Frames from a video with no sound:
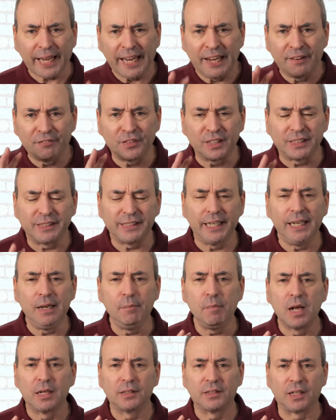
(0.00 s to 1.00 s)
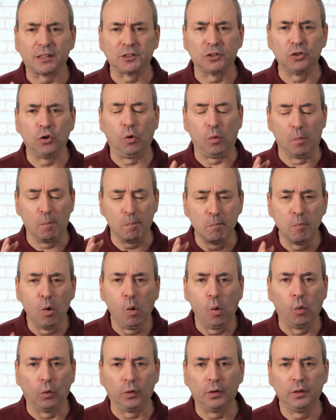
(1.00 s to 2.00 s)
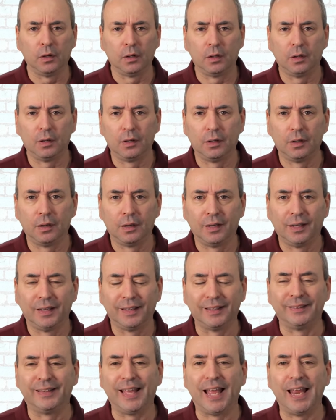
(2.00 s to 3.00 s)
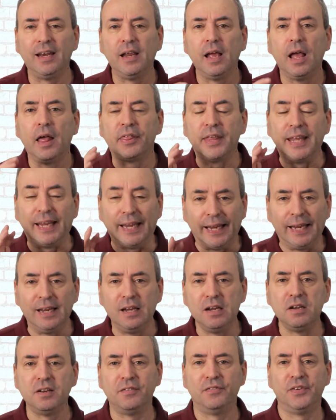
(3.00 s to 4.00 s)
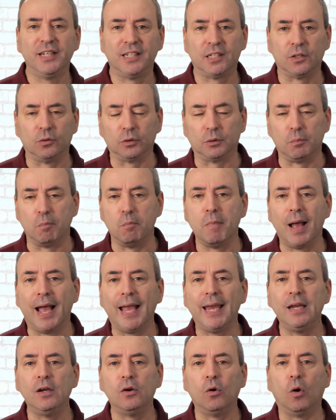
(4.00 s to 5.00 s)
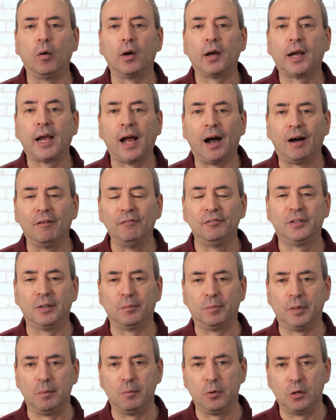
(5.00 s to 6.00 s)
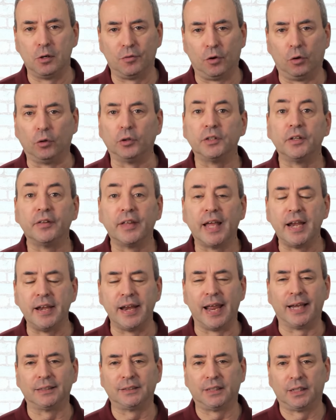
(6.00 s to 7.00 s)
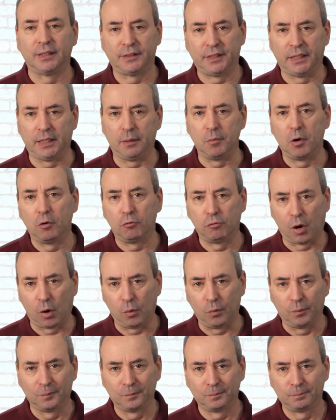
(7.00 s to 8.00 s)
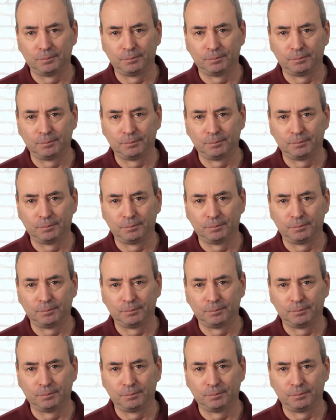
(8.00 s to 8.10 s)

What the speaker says: If the team does not mourn, then the individuals may not comfortably move on to their next team role.